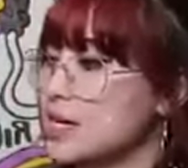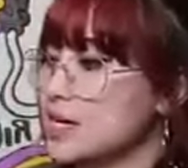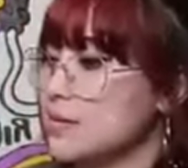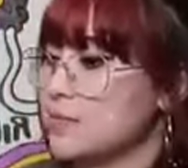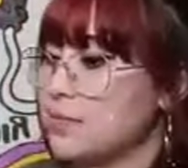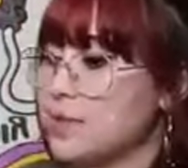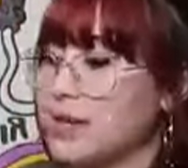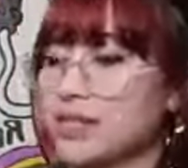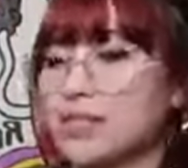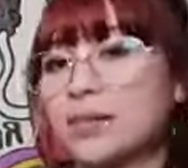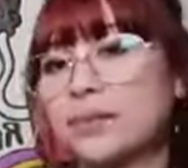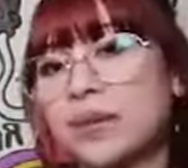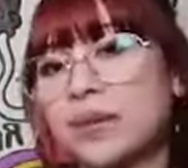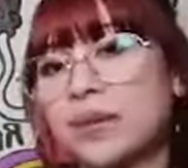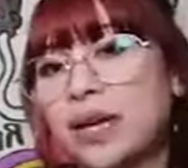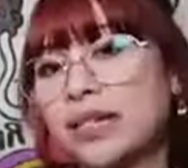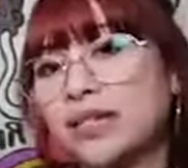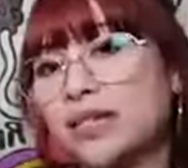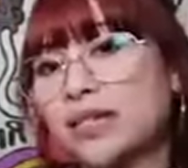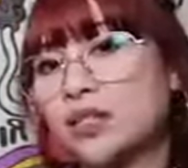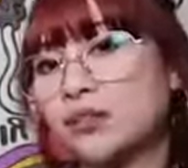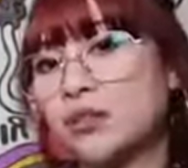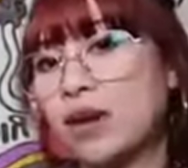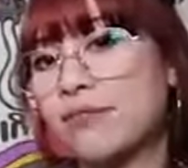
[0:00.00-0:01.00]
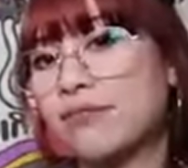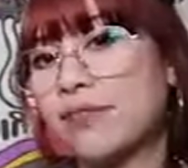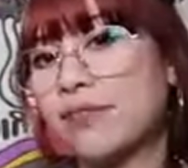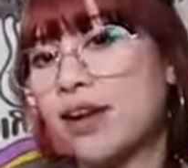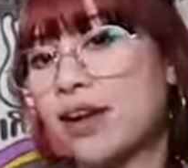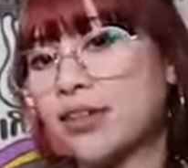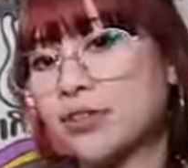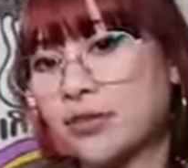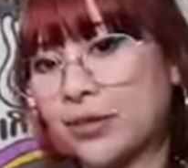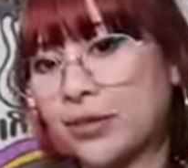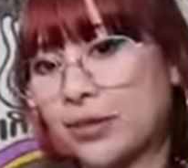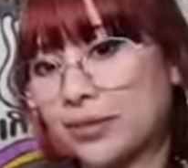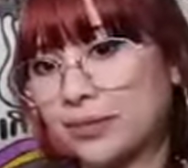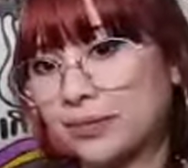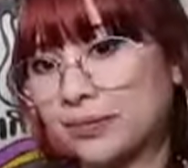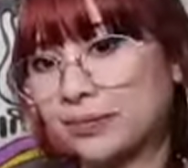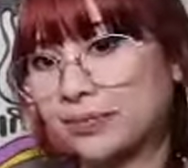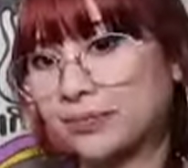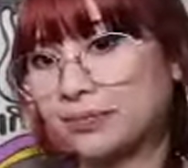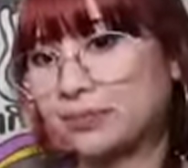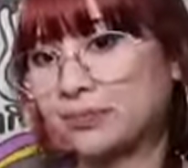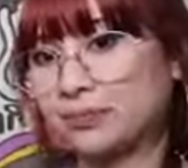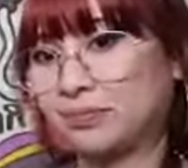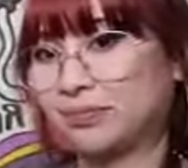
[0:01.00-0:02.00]
Makes the painting dry faster.
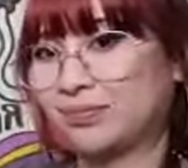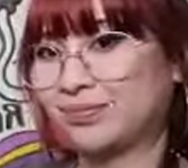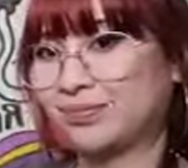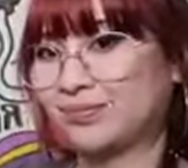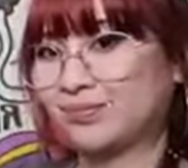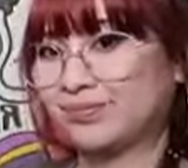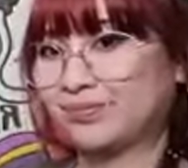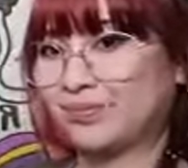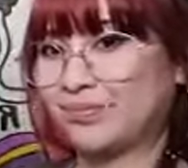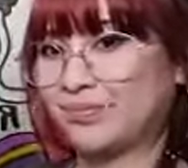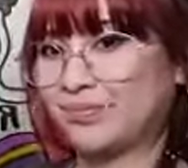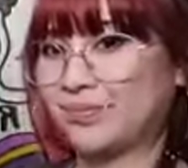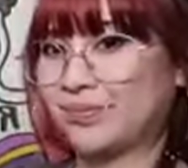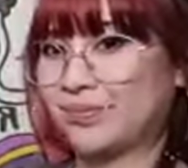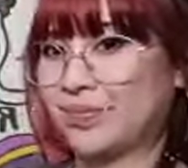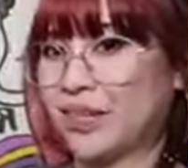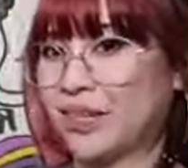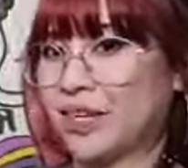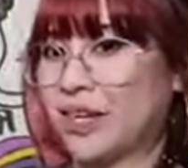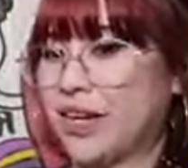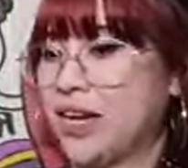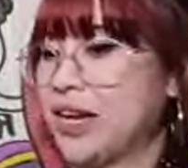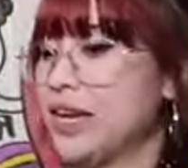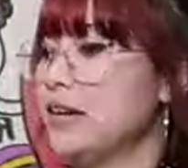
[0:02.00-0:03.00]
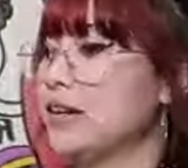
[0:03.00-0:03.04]
Okay?